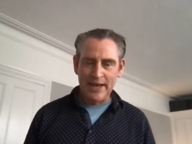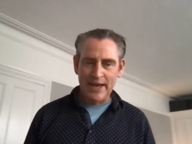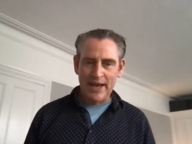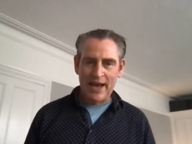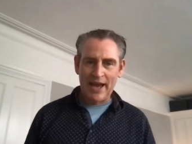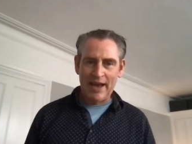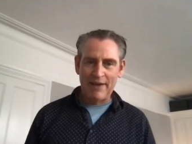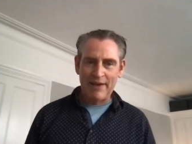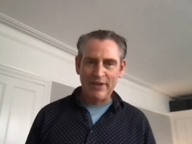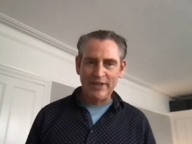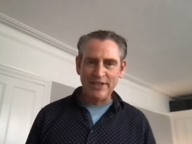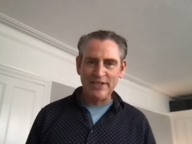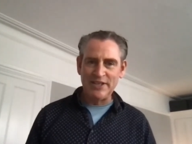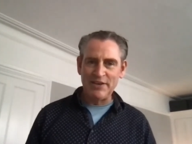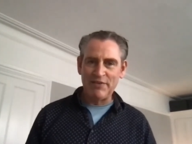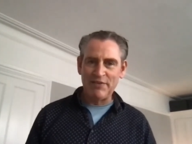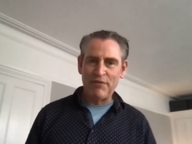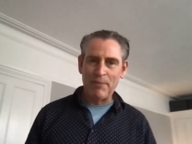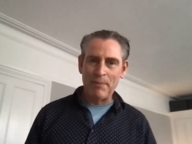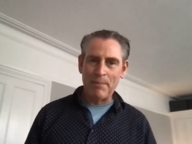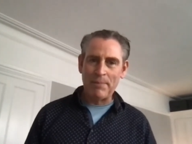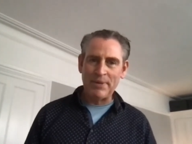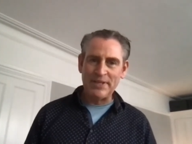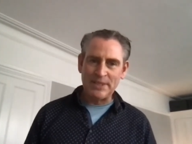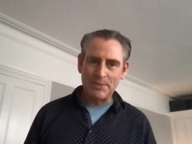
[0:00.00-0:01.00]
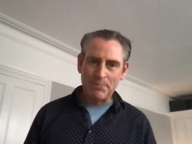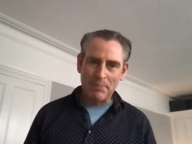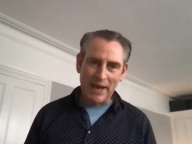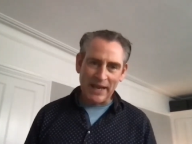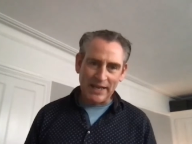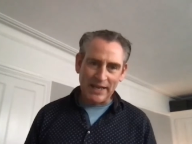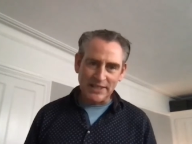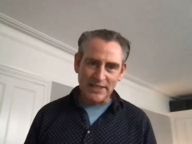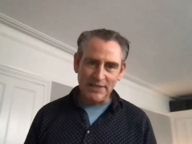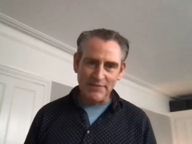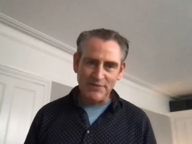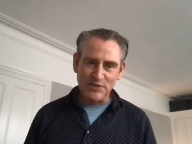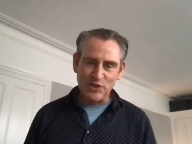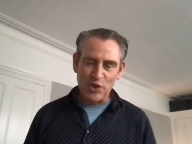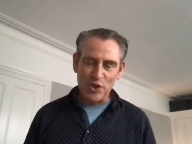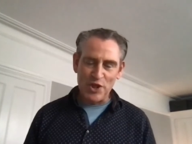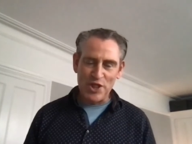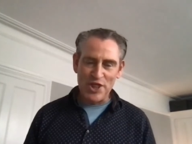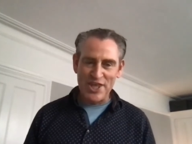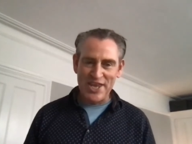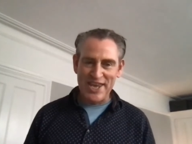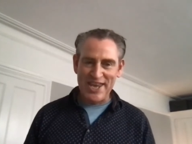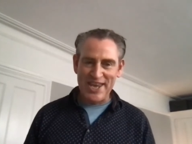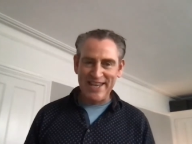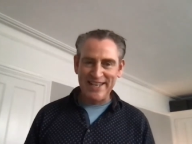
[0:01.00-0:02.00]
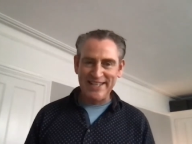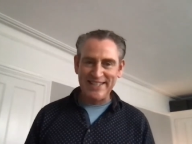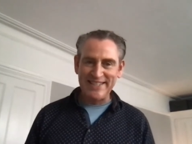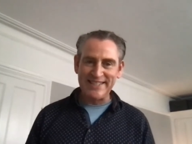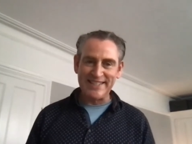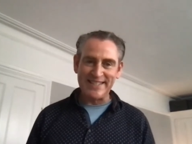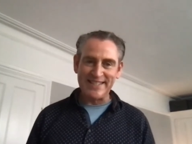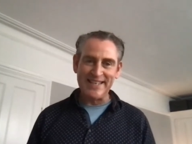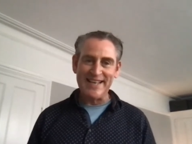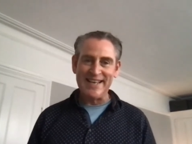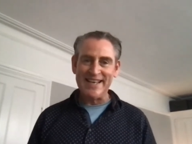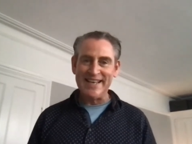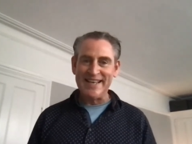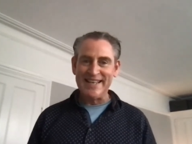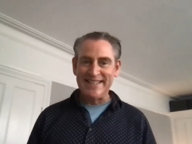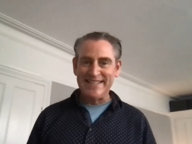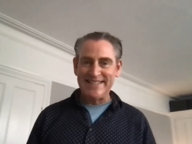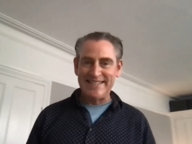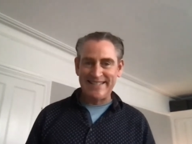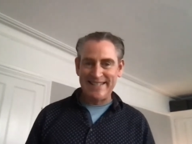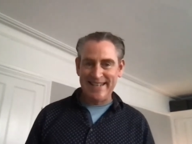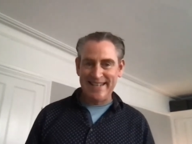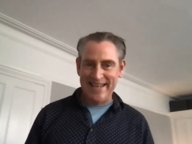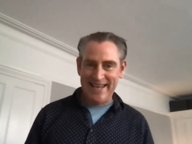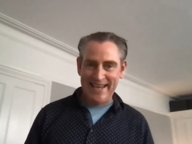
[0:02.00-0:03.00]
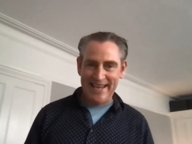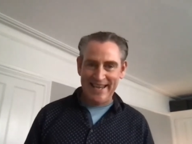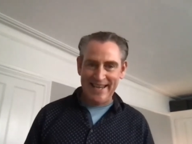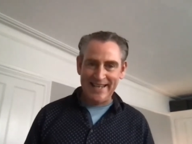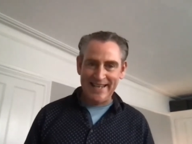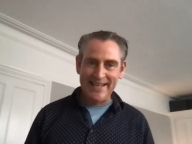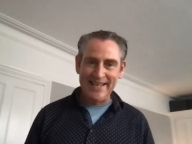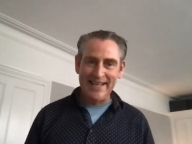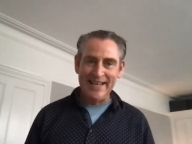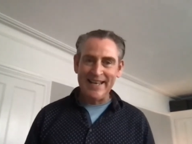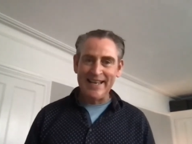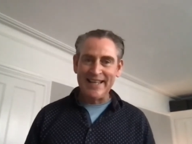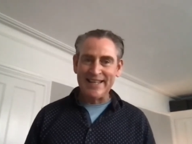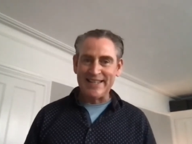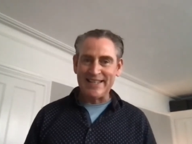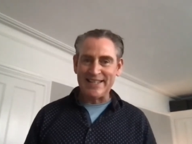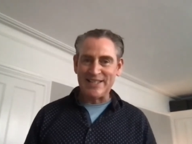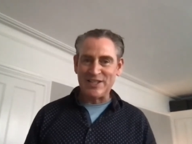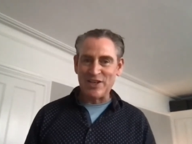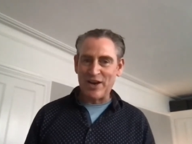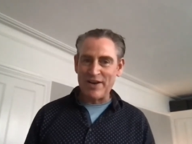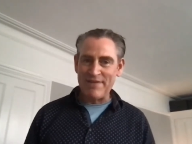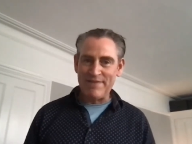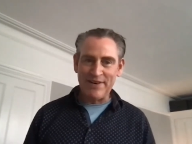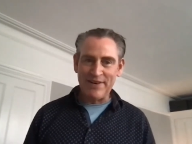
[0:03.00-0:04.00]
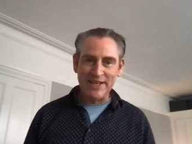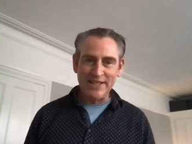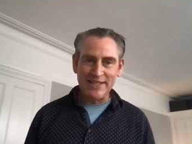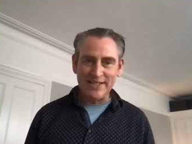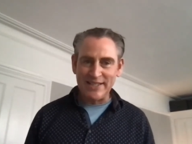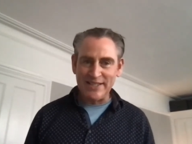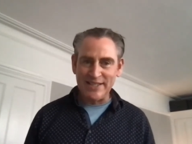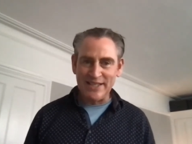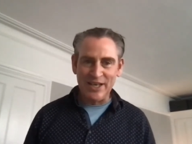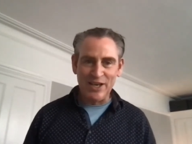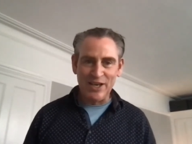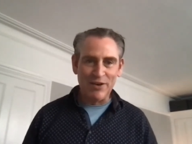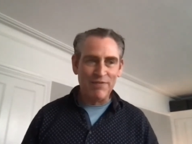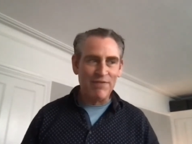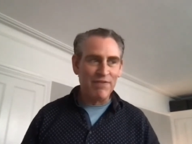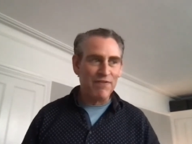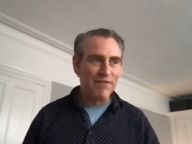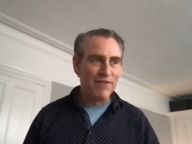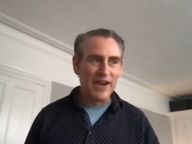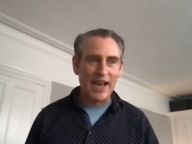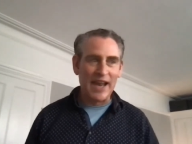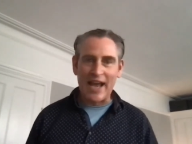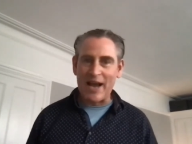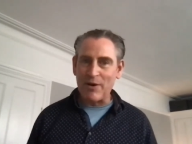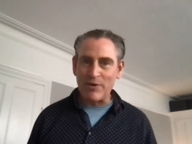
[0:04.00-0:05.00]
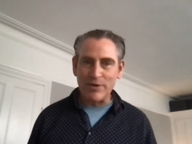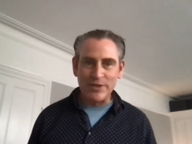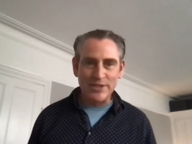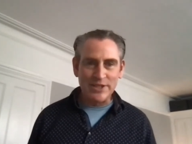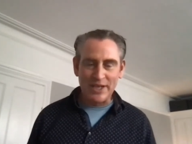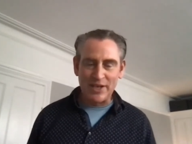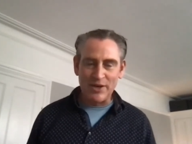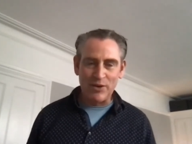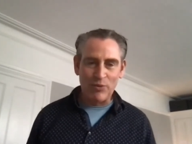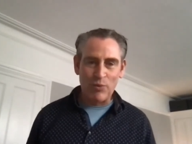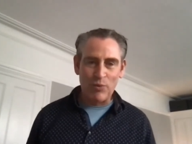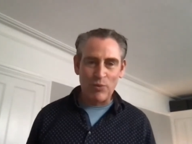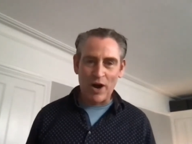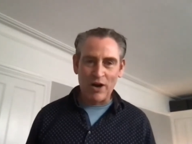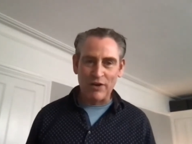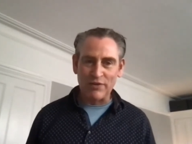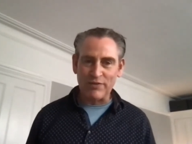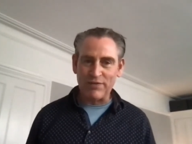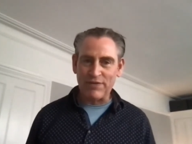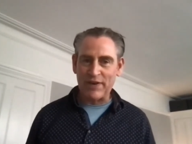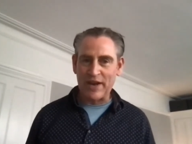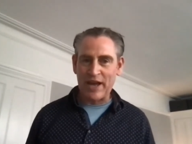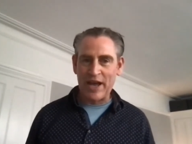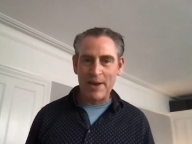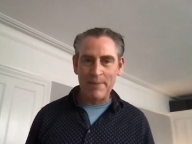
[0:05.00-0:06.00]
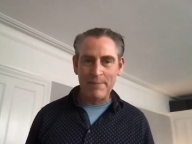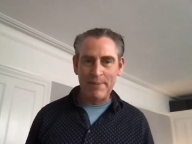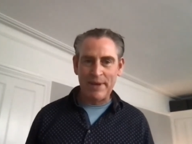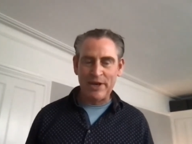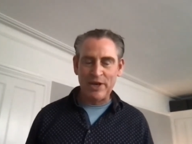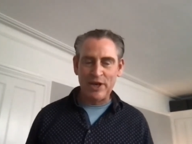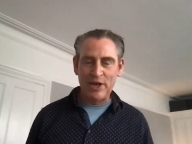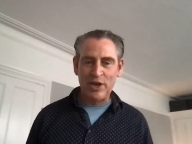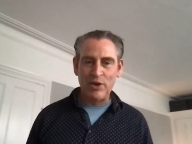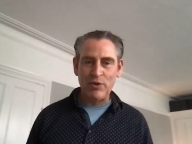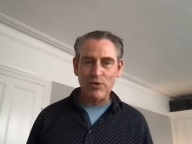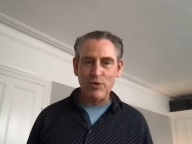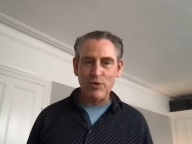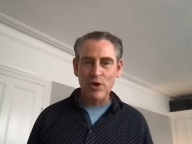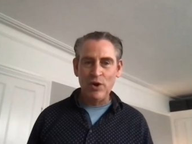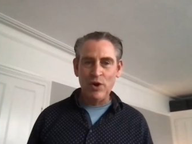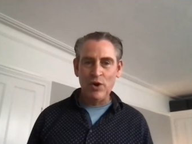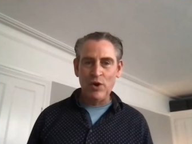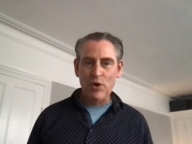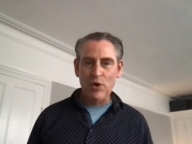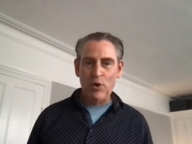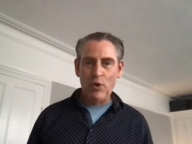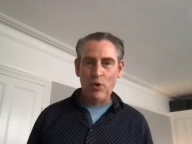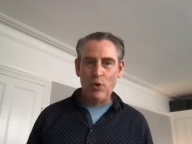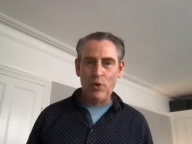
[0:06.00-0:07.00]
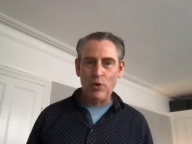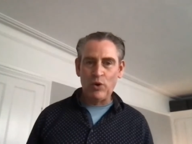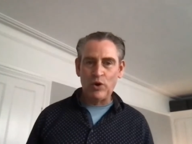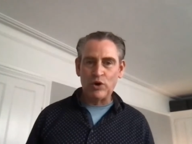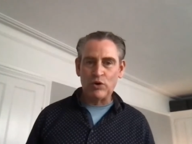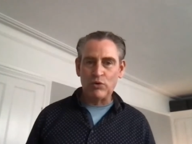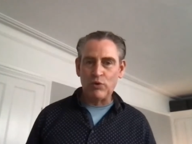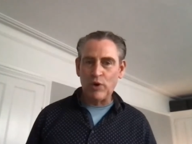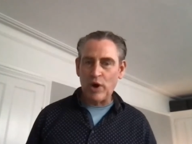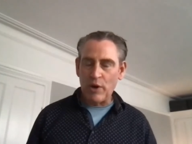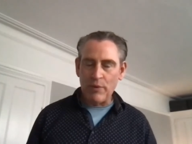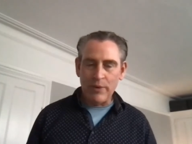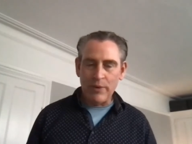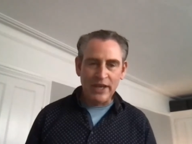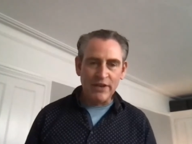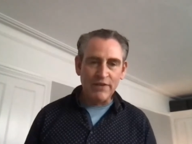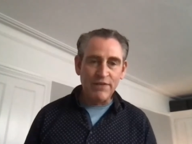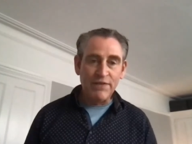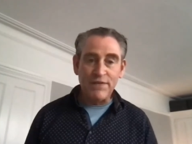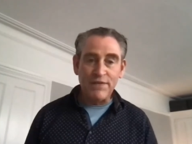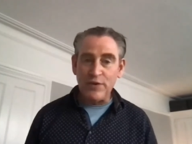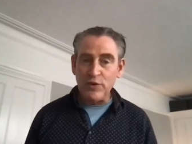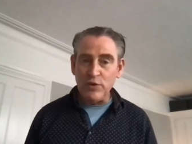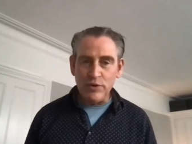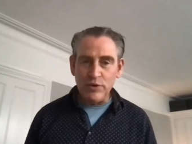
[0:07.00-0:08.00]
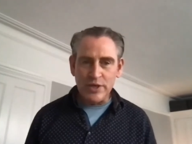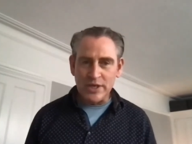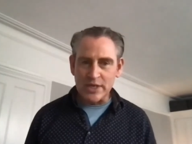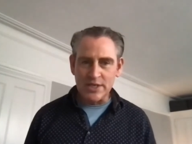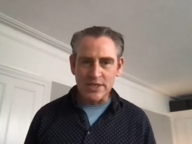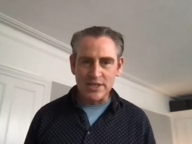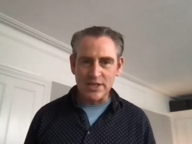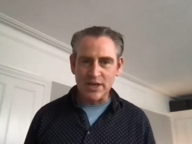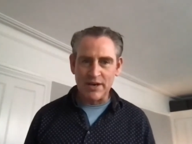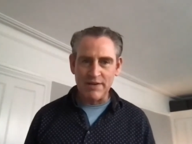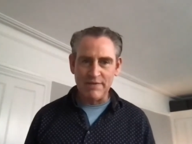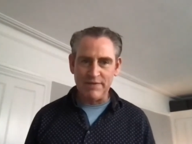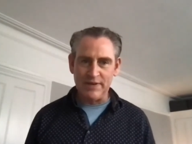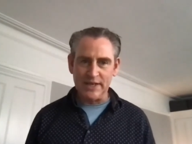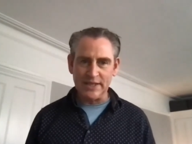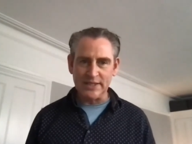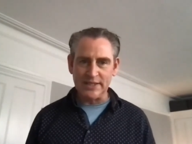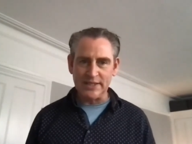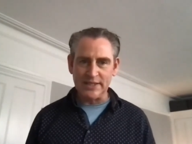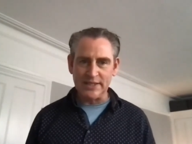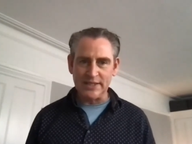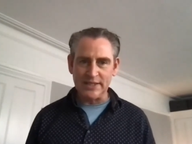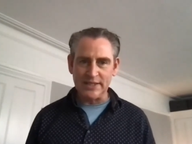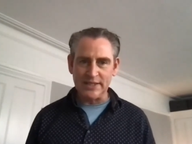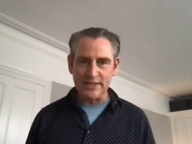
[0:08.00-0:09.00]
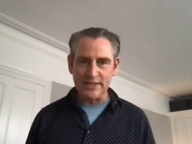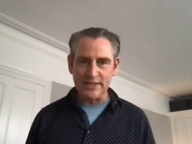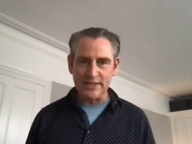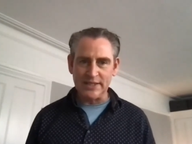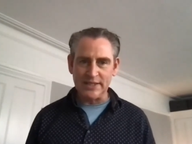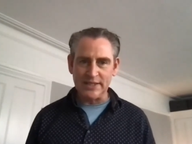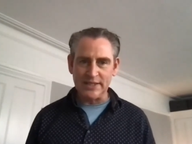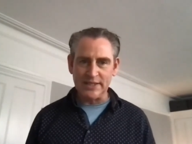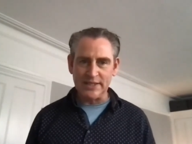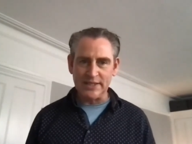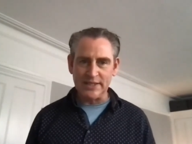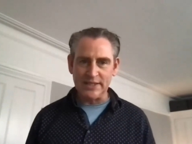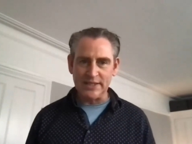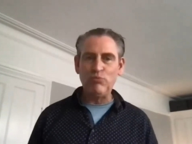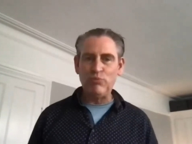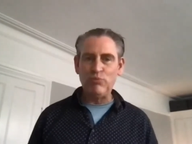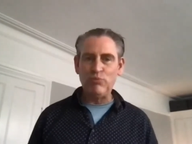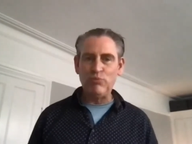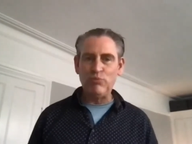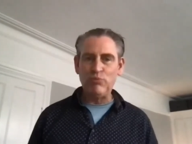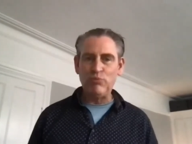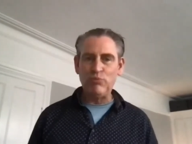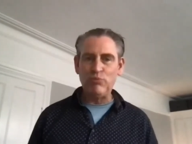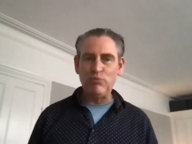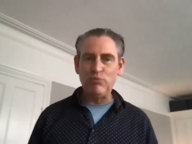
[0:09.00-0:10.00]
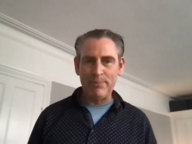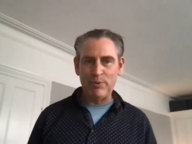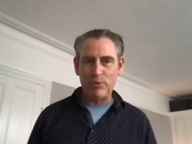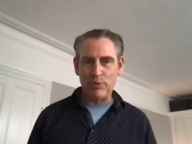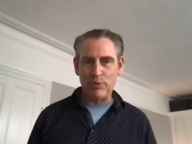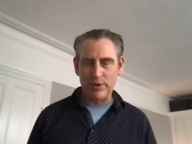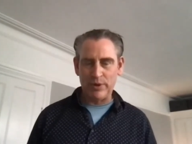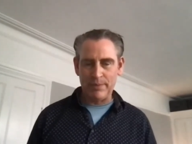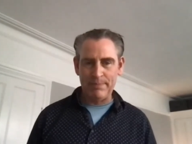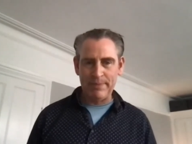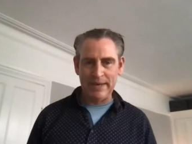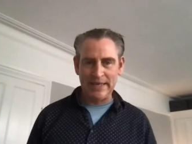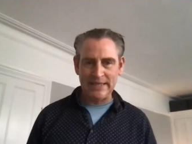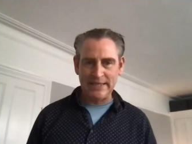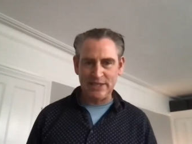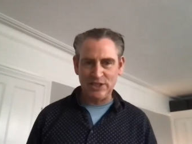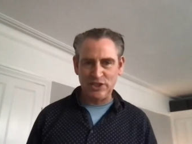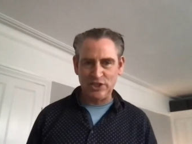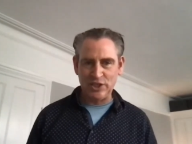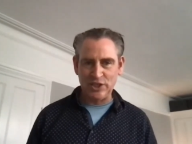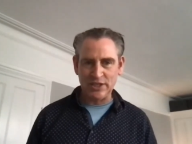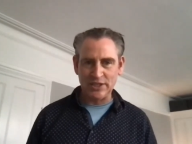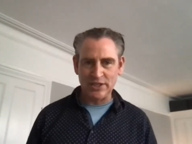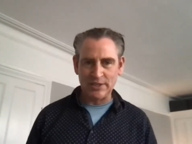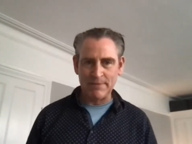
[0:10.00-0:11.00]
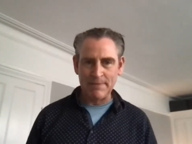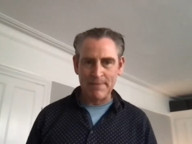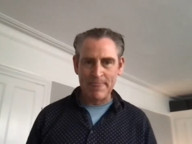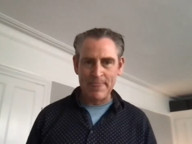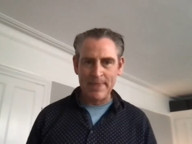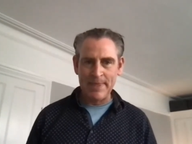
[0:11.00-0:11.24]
Having different perspectives on things, seeing the diversity of flowers in a wild flower meadow, or growing food in diversity, these are all really important messages.